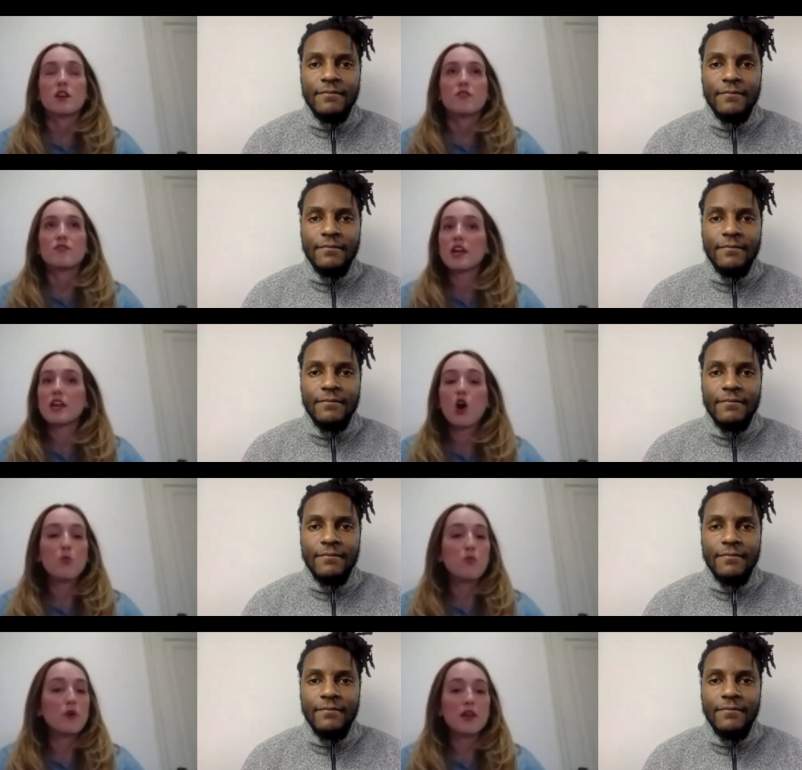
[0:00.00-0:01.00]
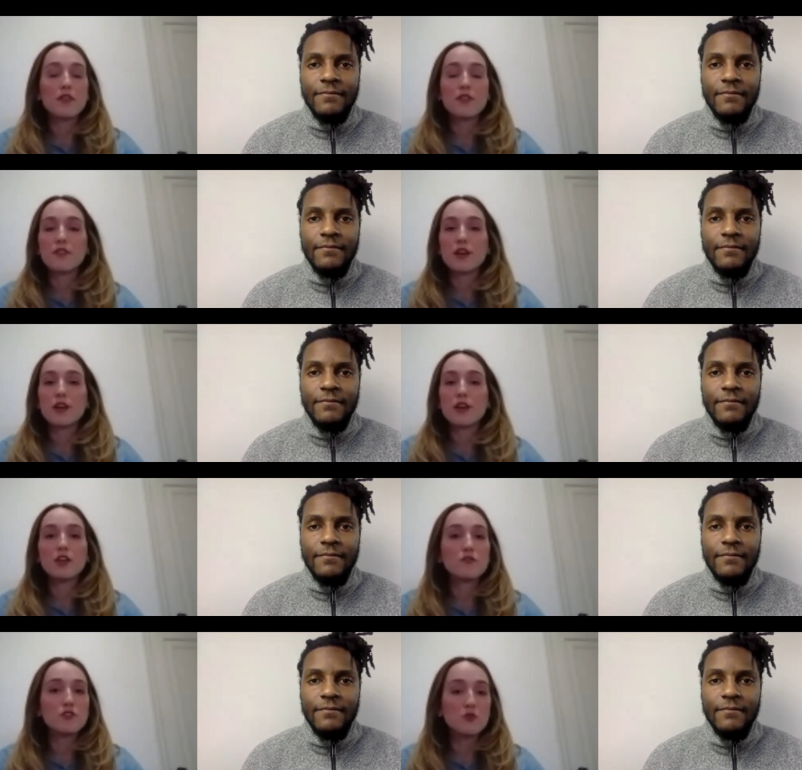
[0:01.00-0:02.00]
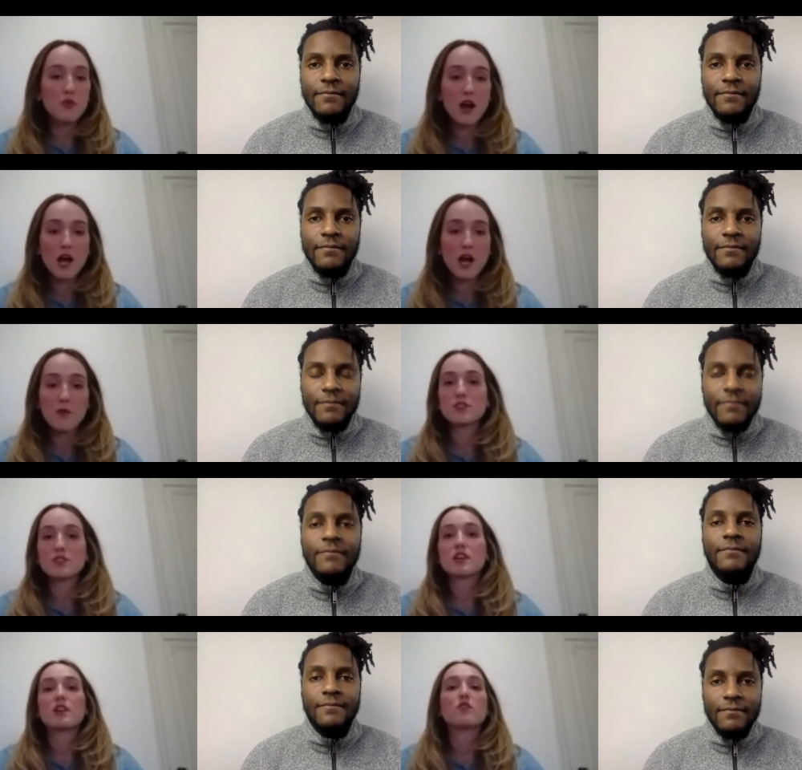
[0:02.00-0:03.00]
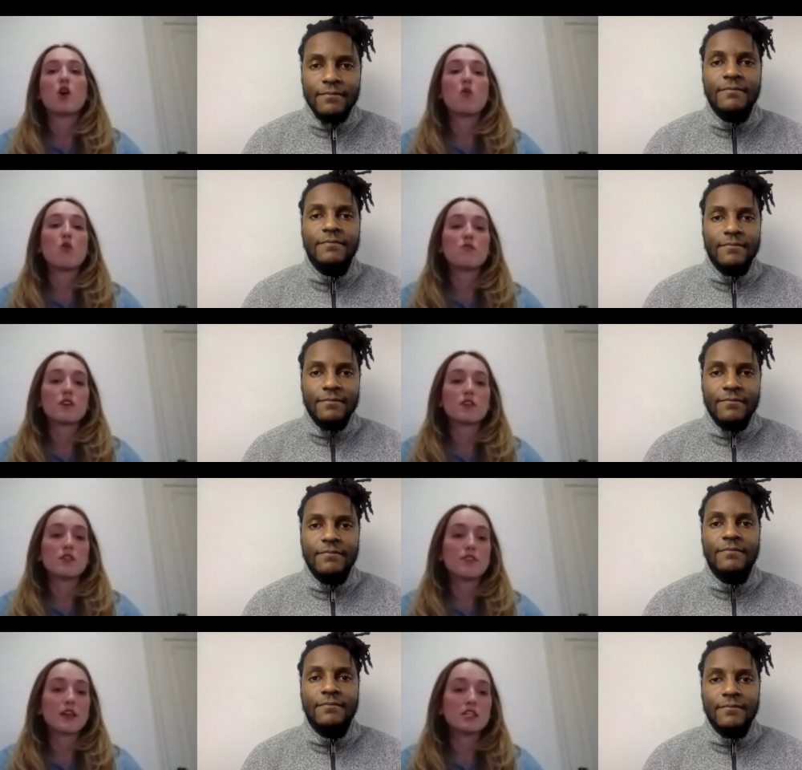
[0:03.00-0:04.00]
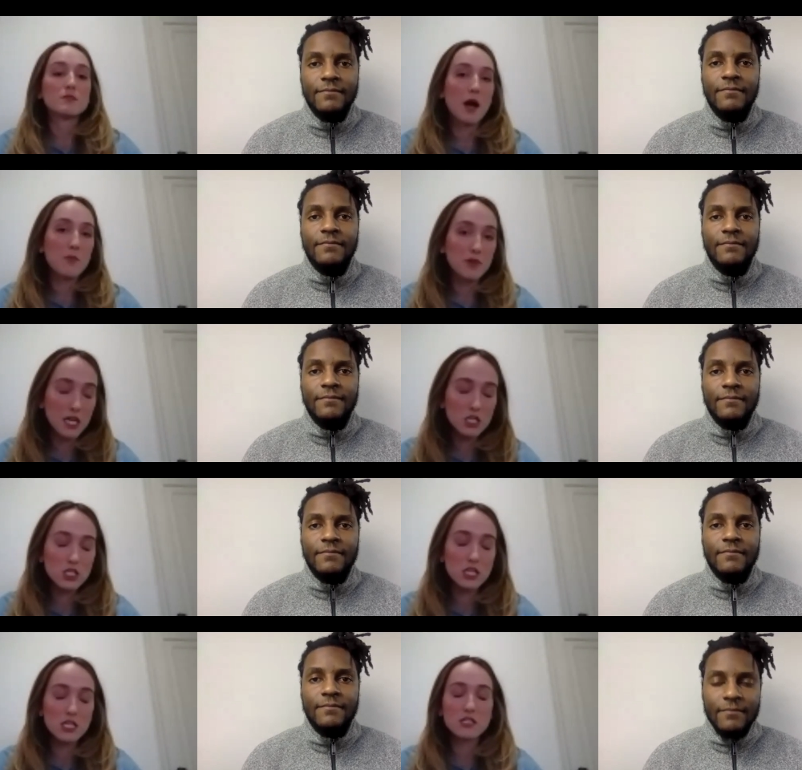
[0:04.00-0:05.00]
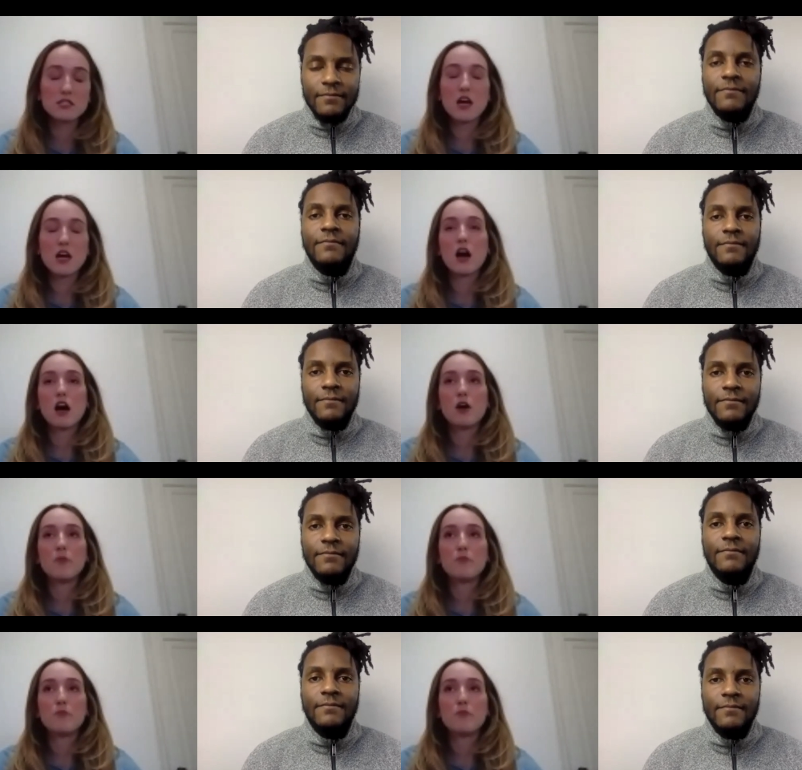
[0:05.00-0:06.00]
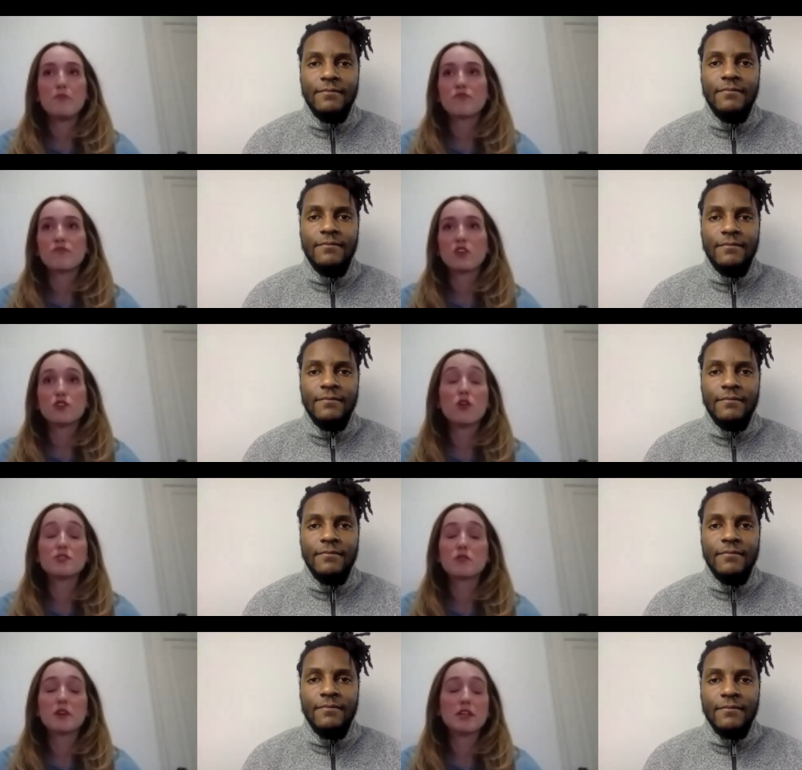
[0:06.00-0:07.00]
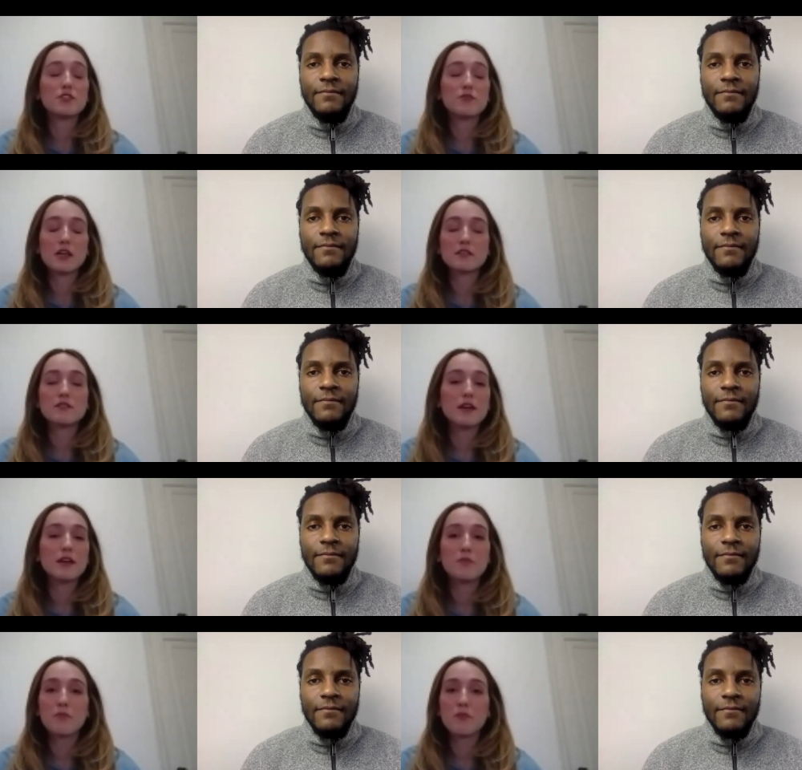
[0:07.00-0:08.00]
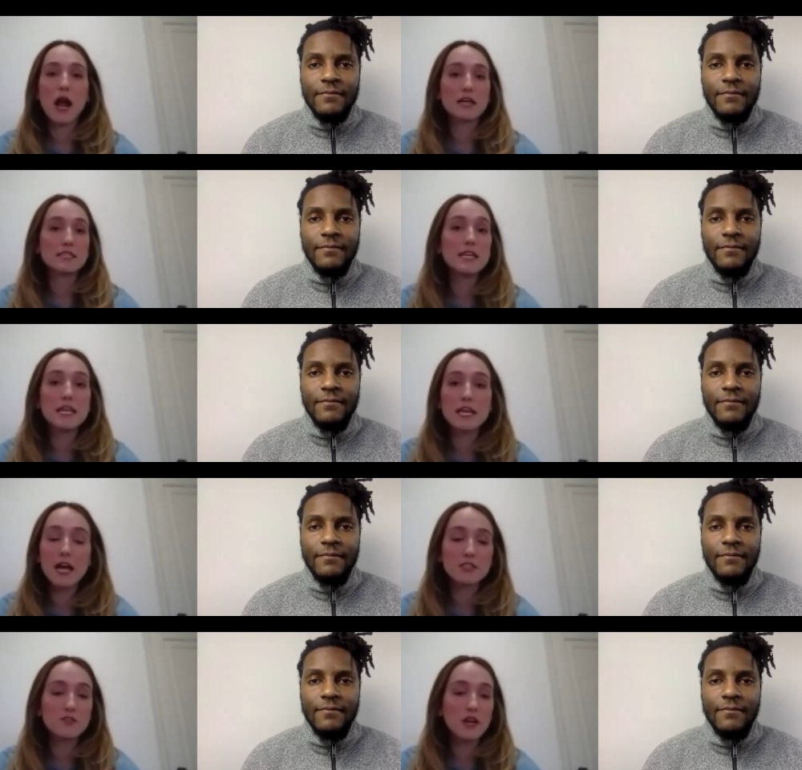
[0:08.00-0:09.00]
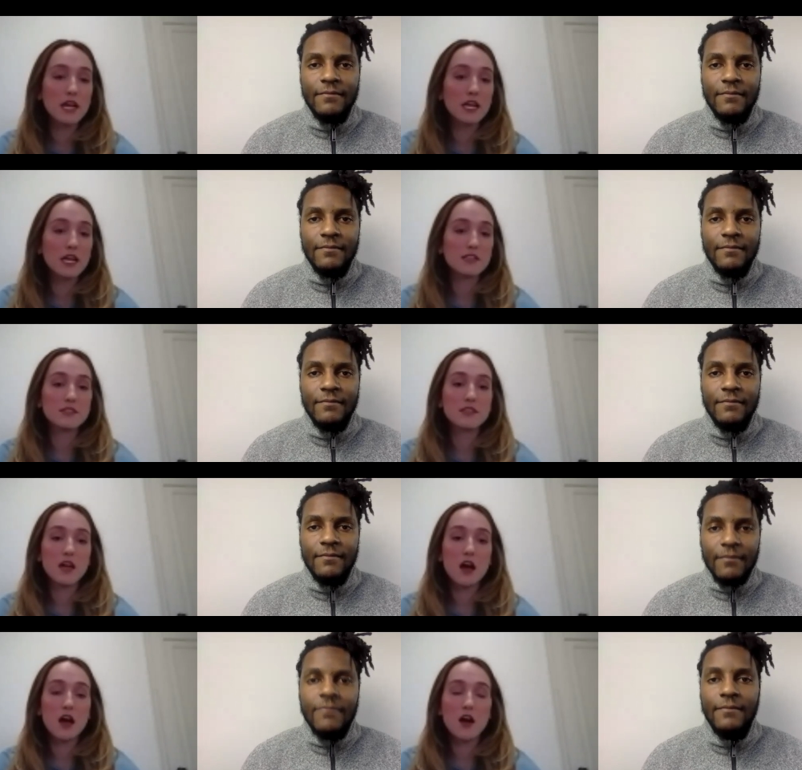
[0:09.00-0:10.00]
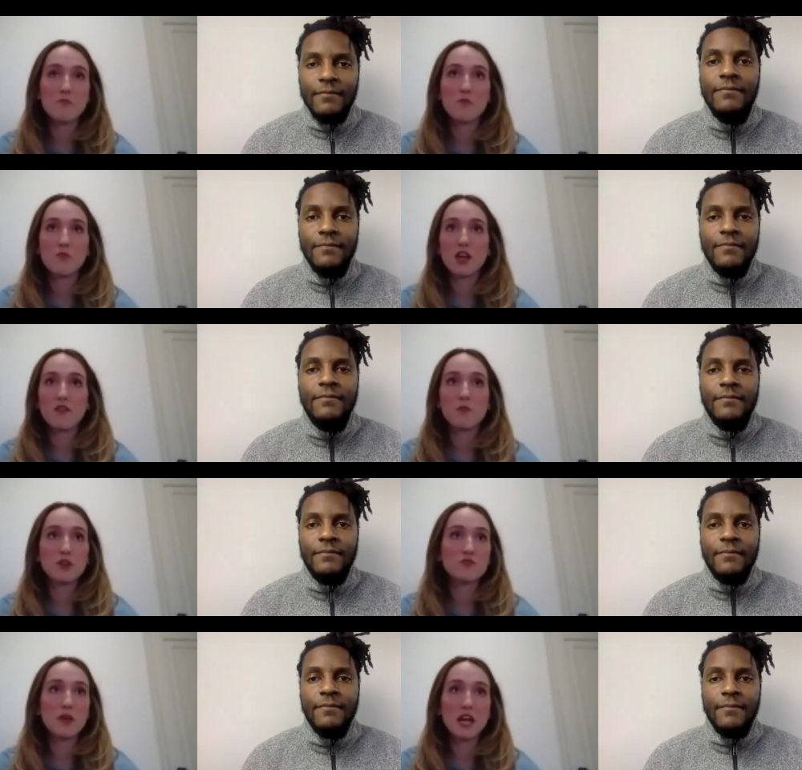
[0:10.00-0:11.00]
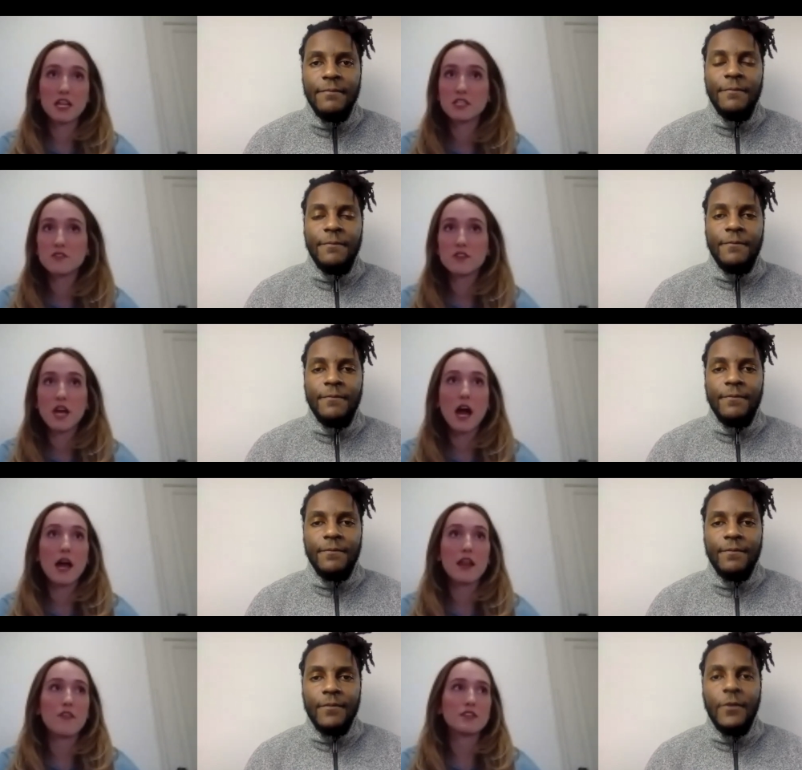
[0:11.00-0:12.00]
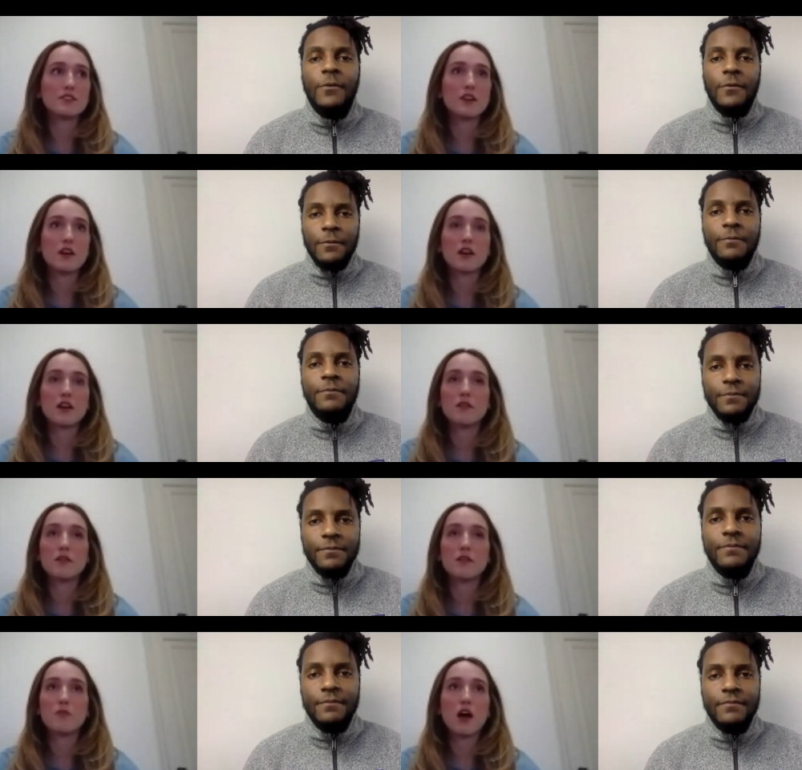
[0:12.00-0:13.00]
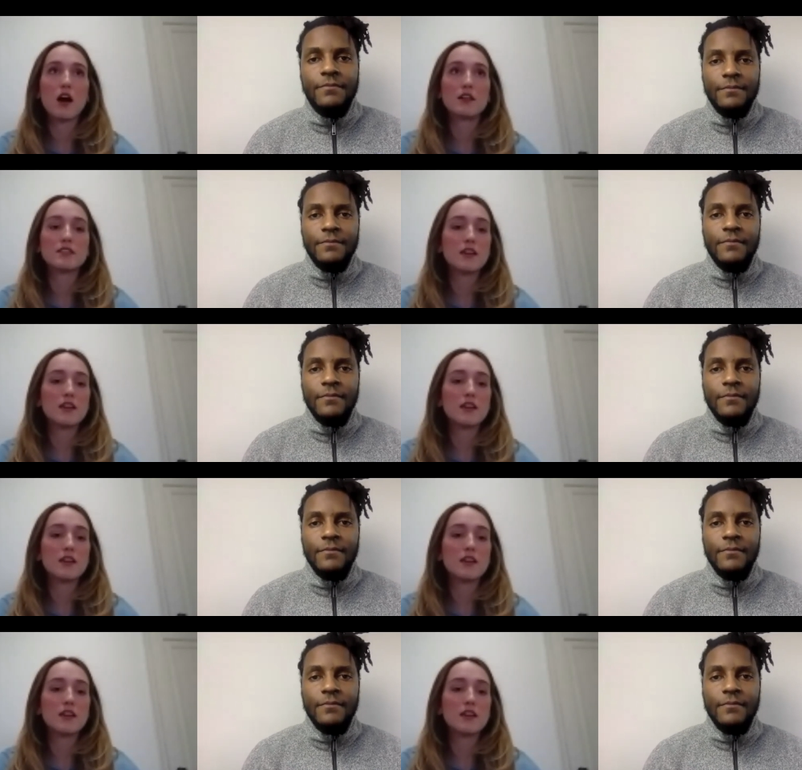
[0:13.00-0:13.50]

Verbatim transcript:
Speaker 1: they help with interview prep and just kind of go over things about applications. Um, you also get to do things like practice taking x-rays. Um, we have a bunch of mannequins for that. They get to uh, take